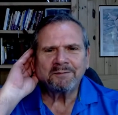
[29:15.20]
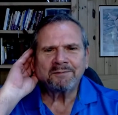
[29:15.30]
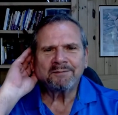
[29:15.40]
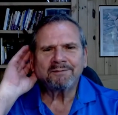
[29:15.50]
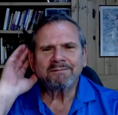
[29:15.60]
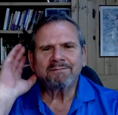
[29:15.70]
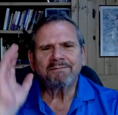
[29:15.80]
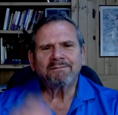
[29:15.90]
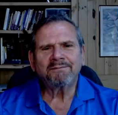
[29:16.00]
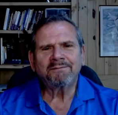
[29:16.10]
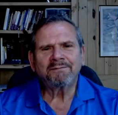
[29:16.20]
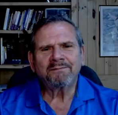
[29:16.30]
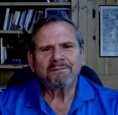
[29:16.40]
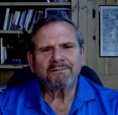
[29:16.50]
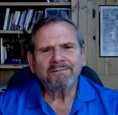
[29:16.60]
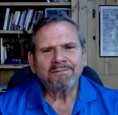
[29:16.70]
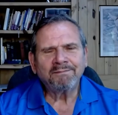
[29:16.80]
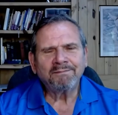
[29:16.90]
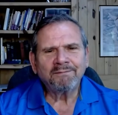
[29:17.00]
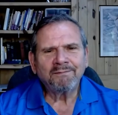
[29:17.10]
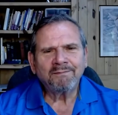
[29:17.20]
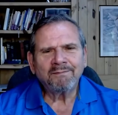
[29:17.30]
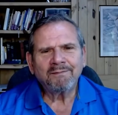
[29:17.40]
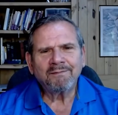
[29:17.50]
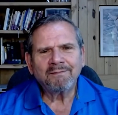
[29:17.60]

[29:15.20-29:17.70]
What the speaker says: (silence)